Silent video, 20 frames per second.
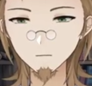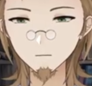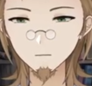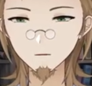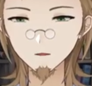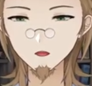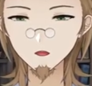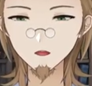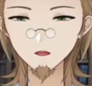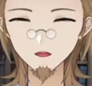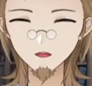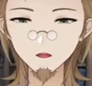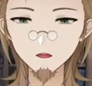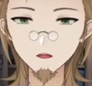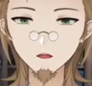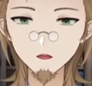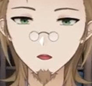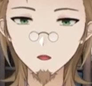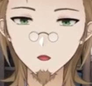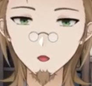the
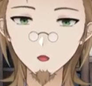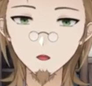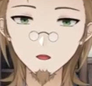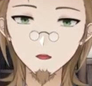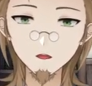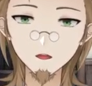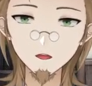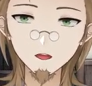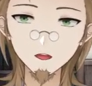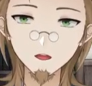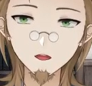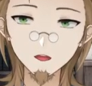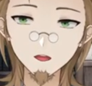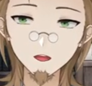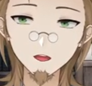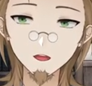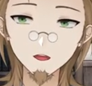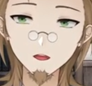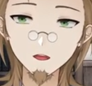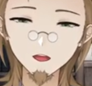world that she gets
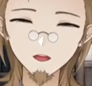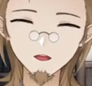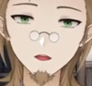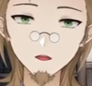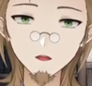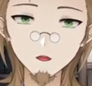sent to